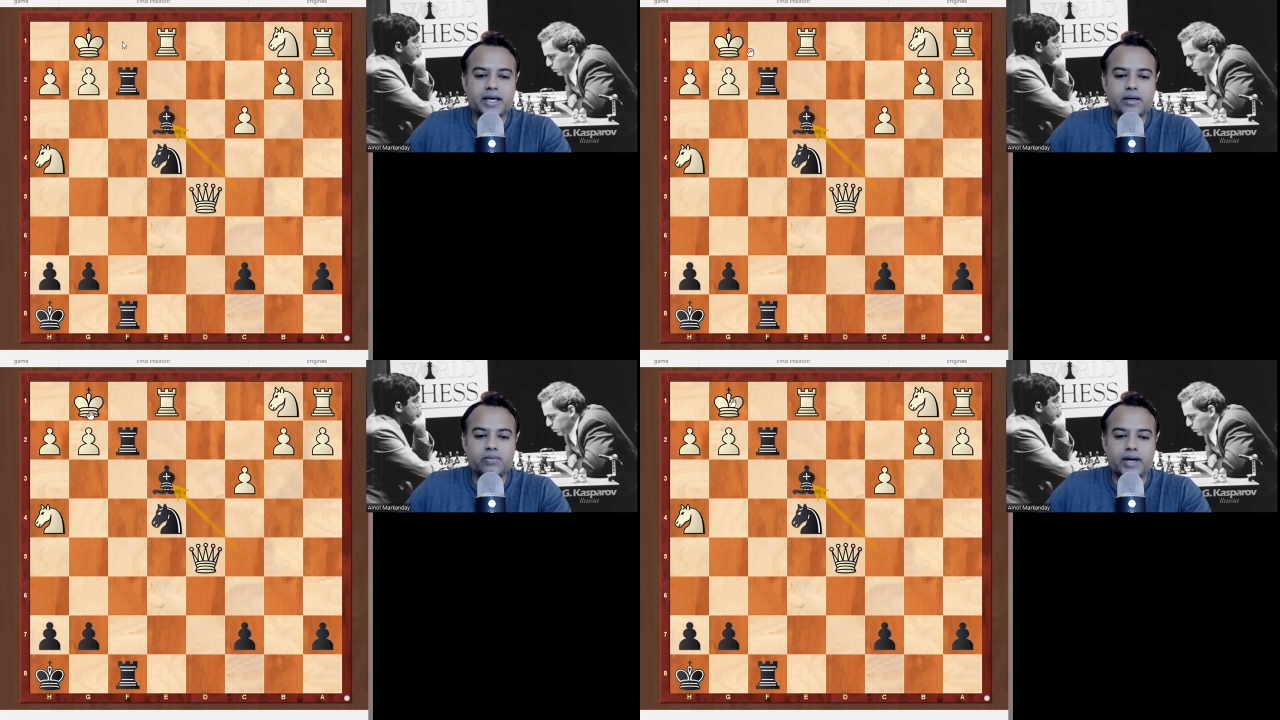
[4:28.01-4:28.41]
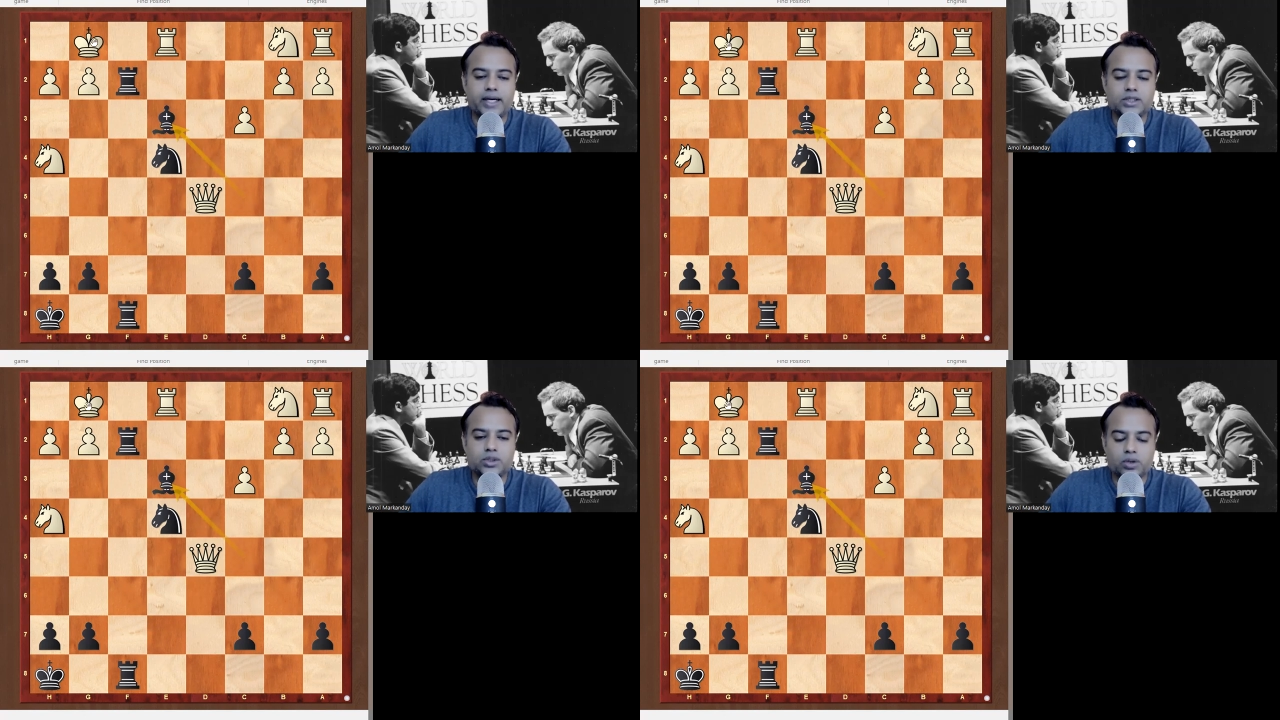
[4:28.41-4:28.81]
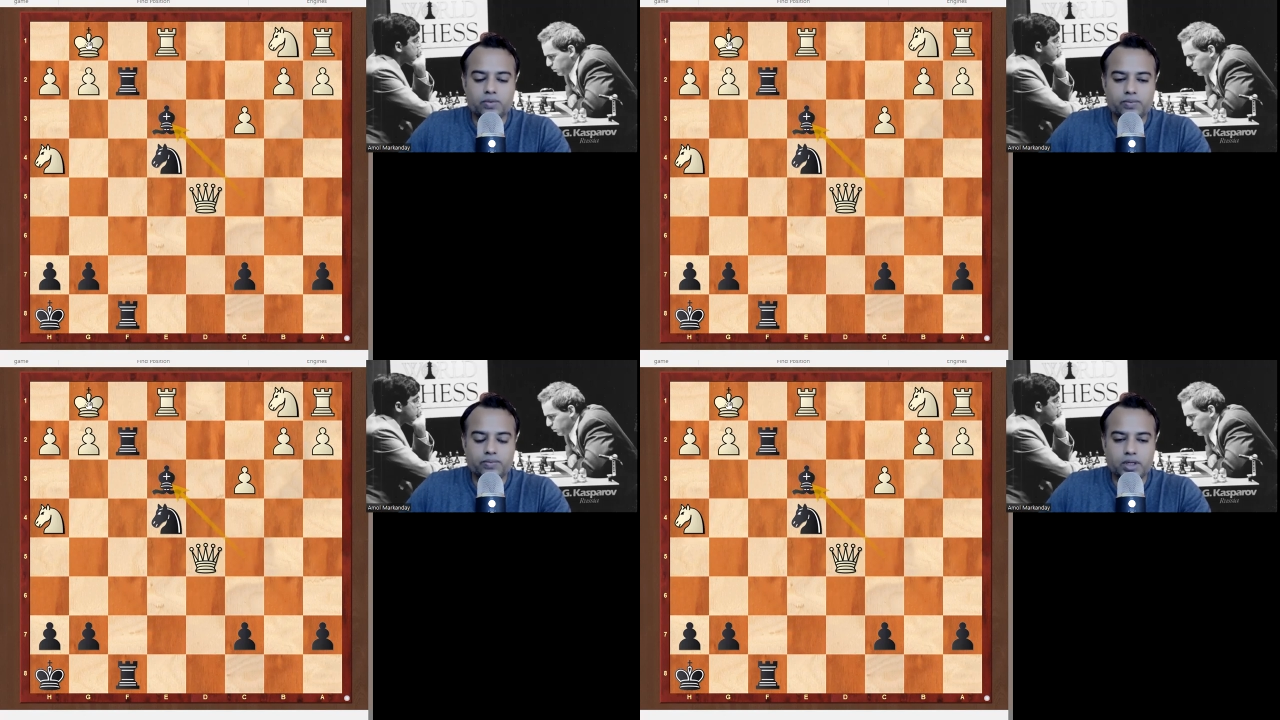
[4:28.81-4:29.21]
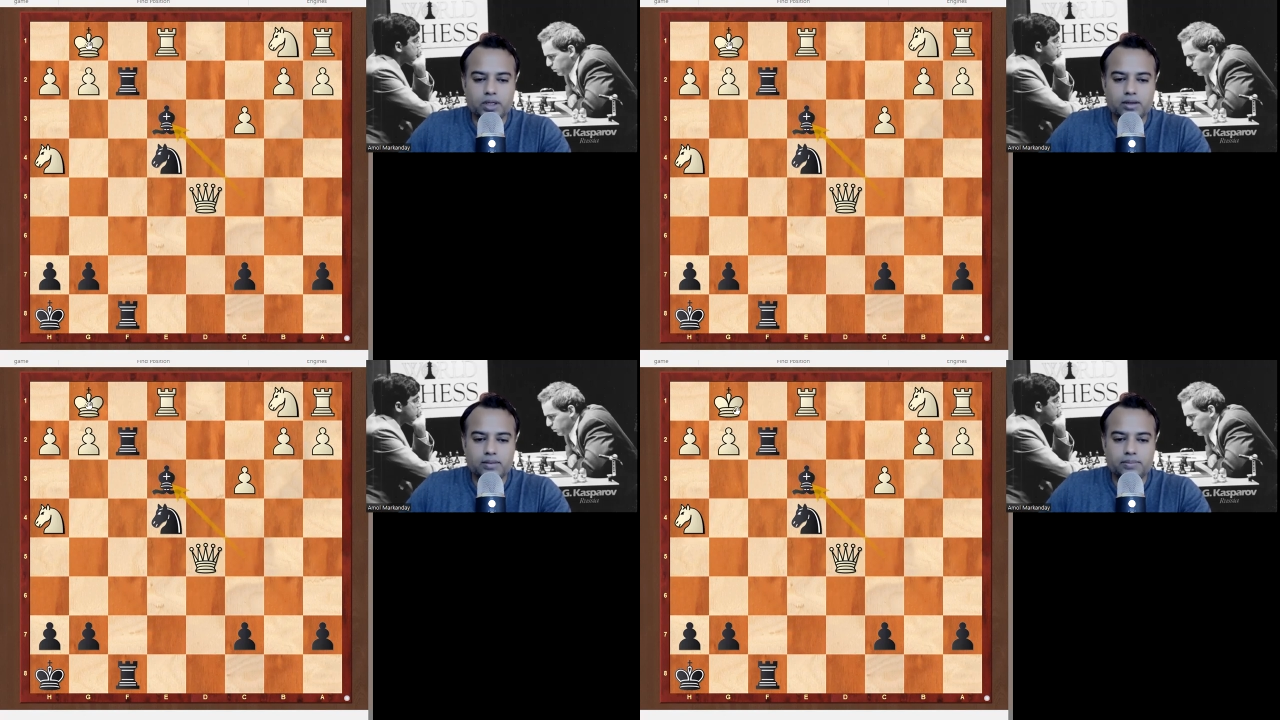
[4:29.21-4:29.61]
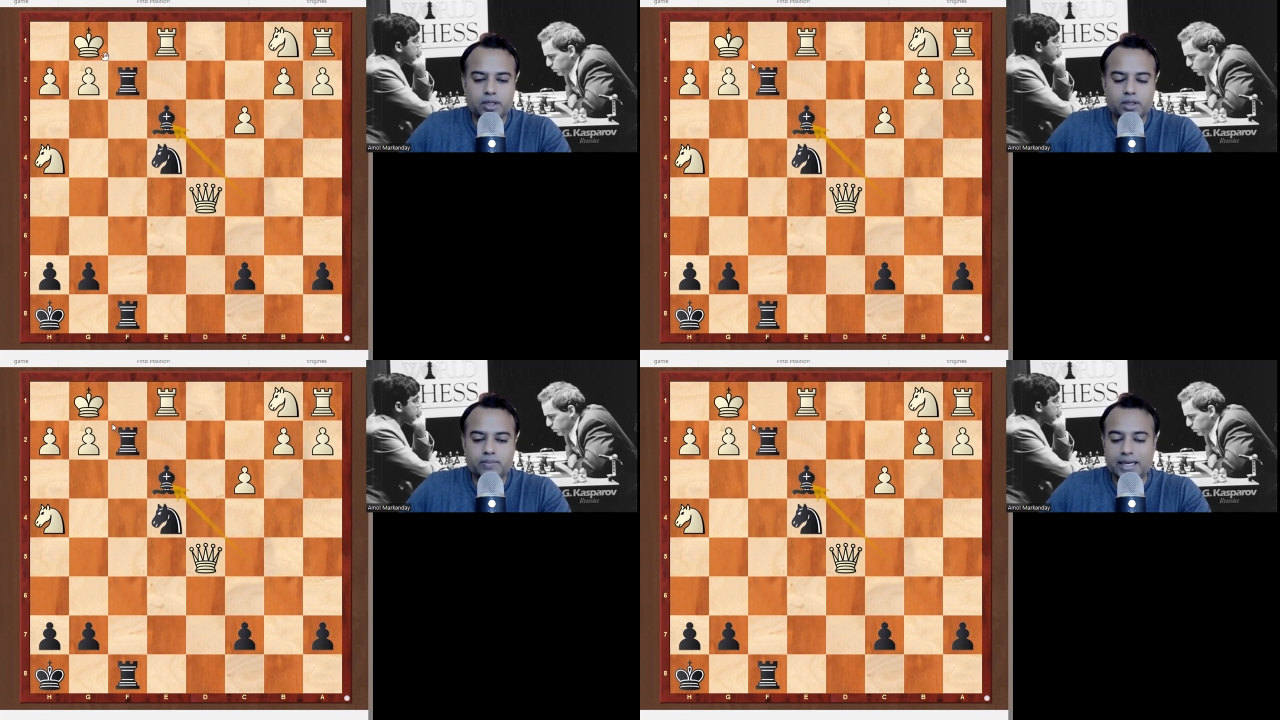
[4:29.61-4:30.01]
and white is
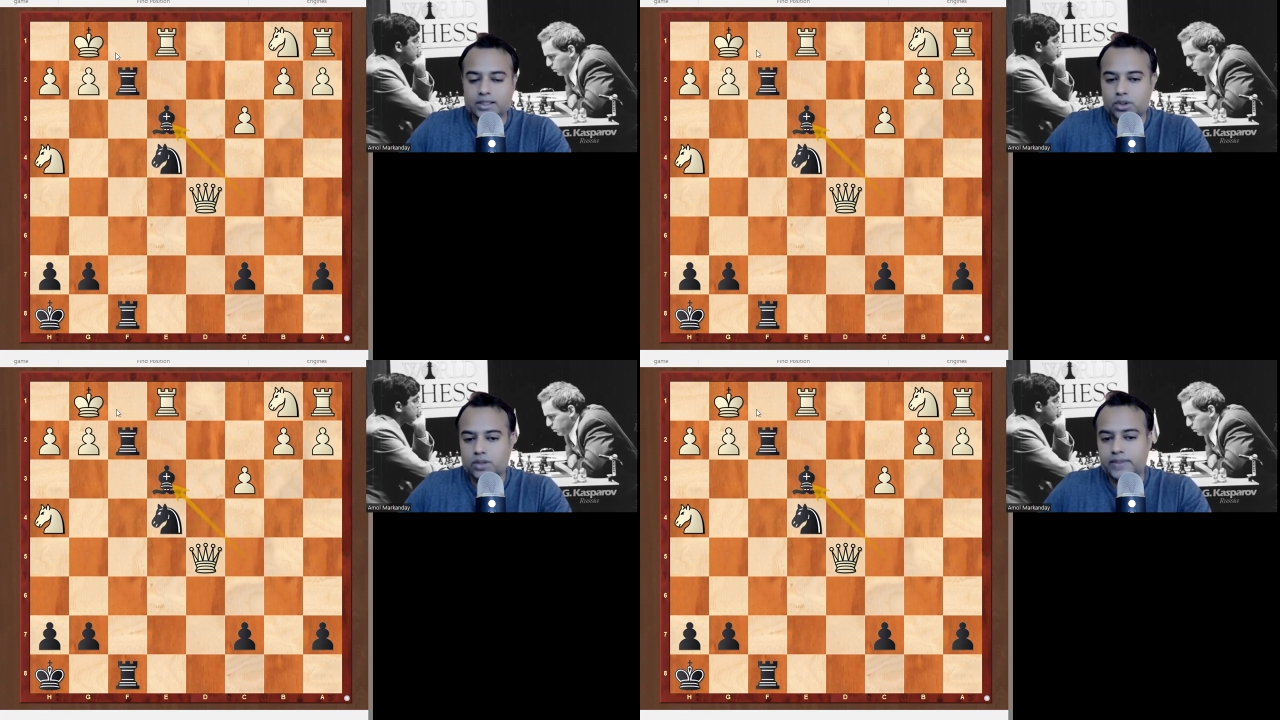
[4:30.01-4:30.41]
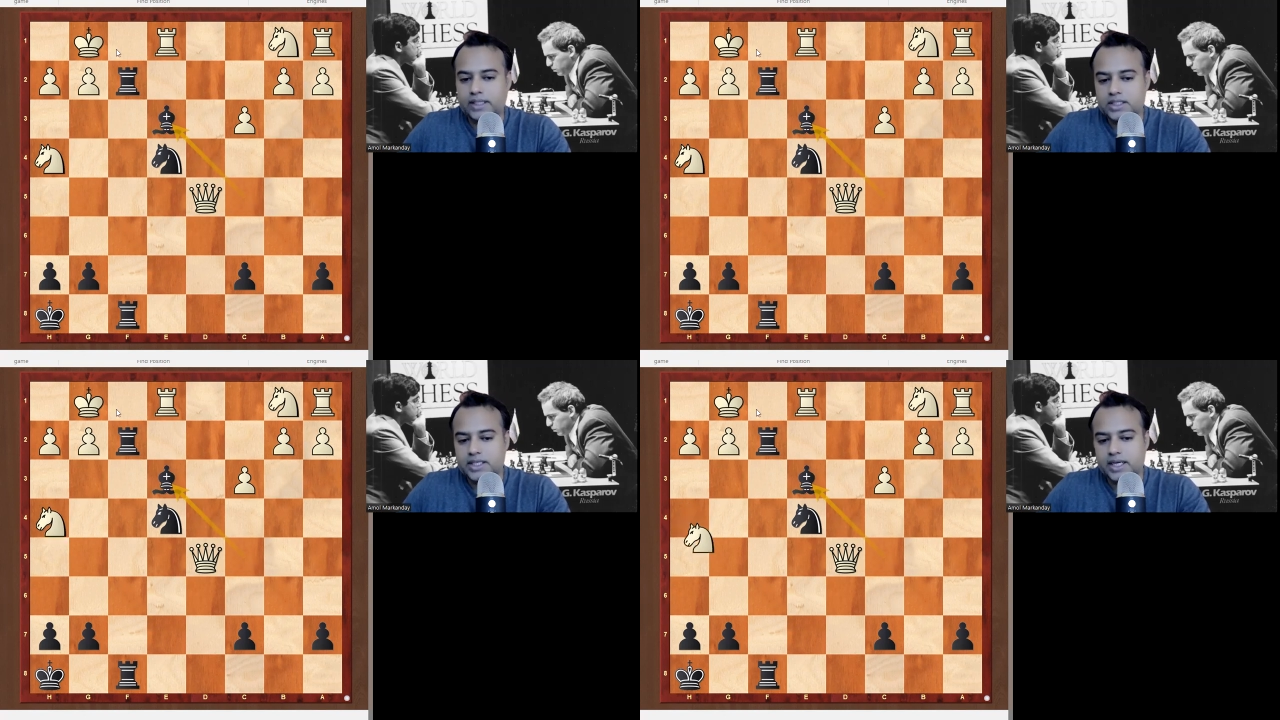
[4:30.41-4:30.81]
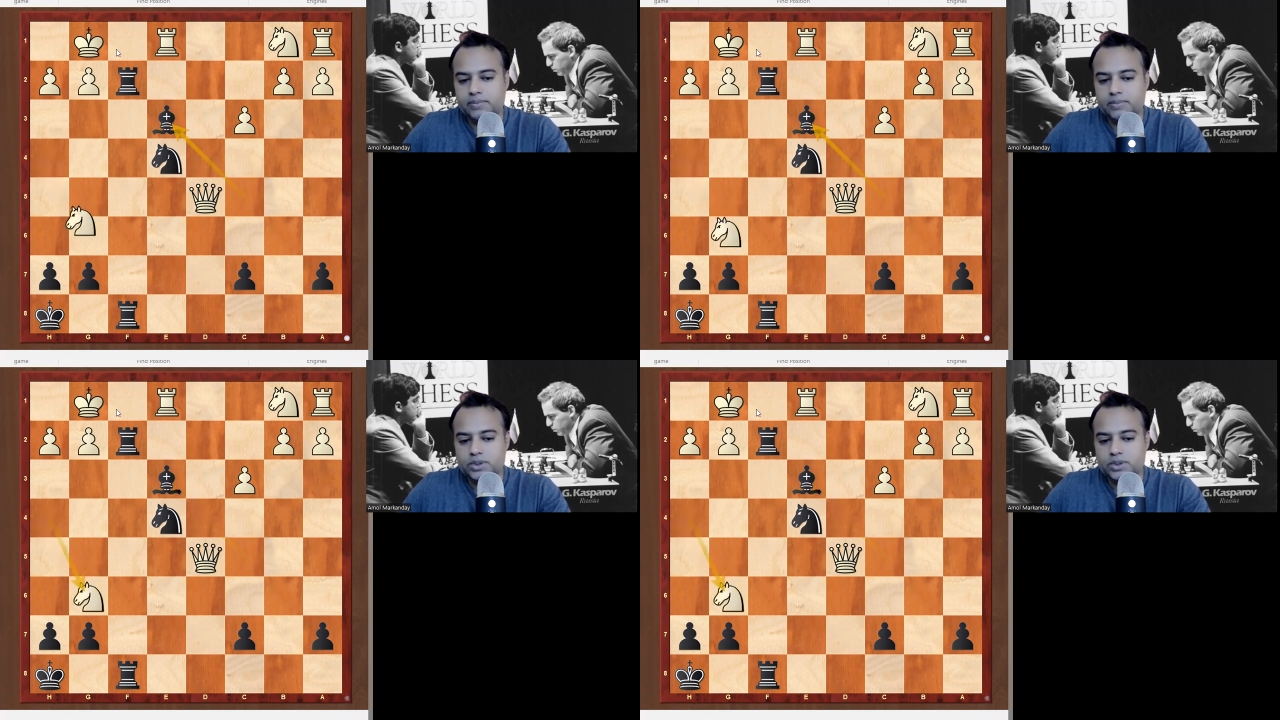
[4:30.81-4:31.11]
gonna black is gonna win this game.